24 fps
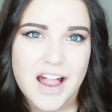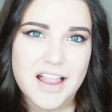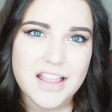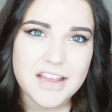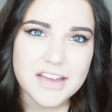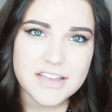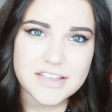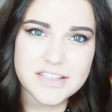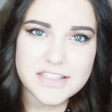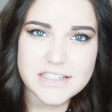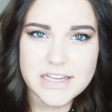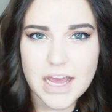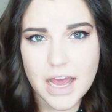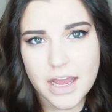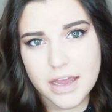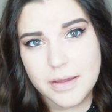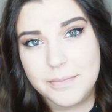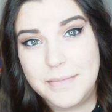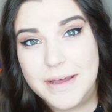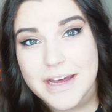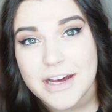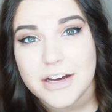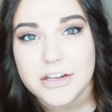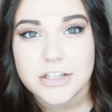Let's
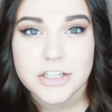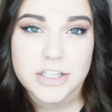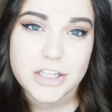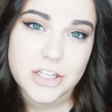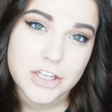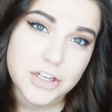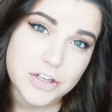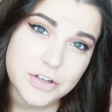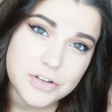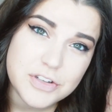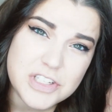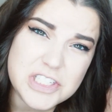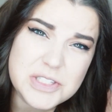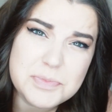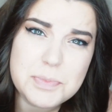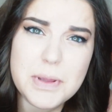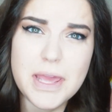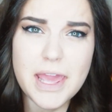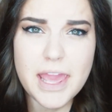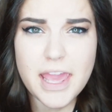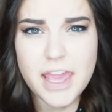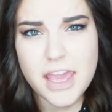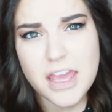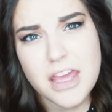talk about clothes,
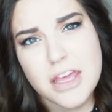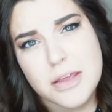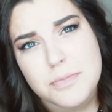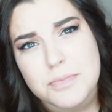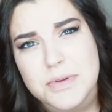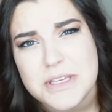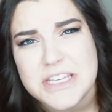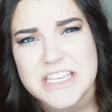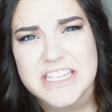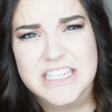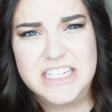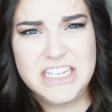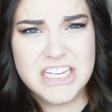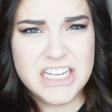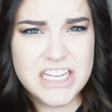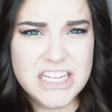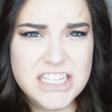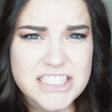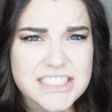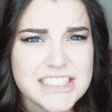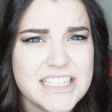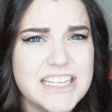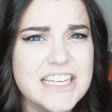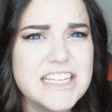baby.
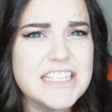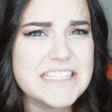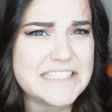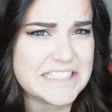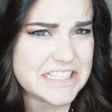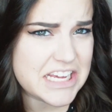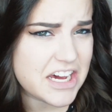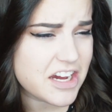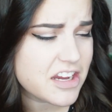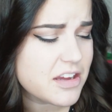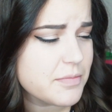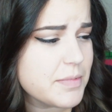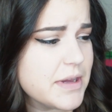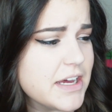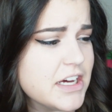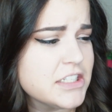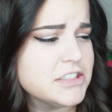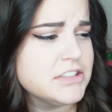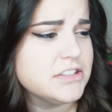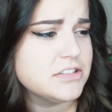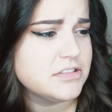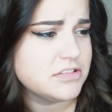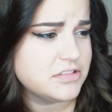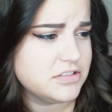Let's talk
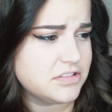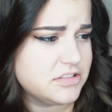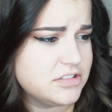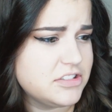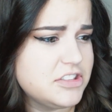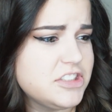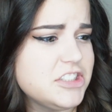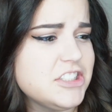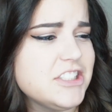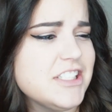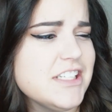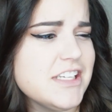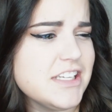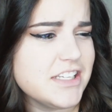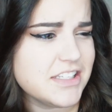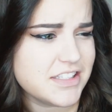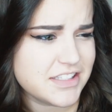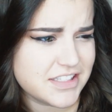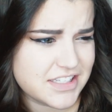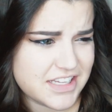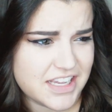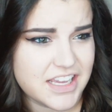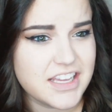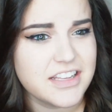about
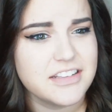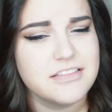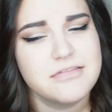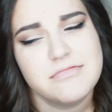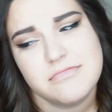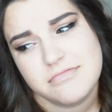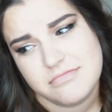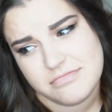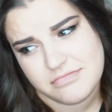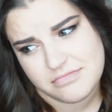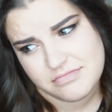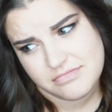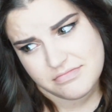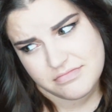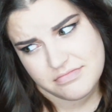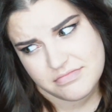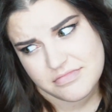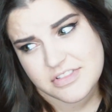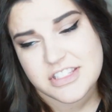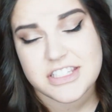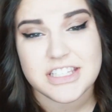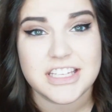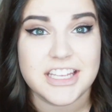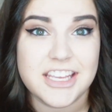jeans and
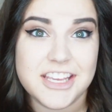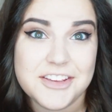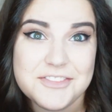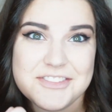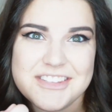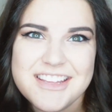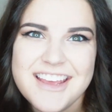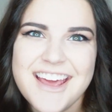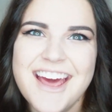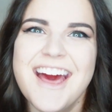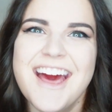sleeves.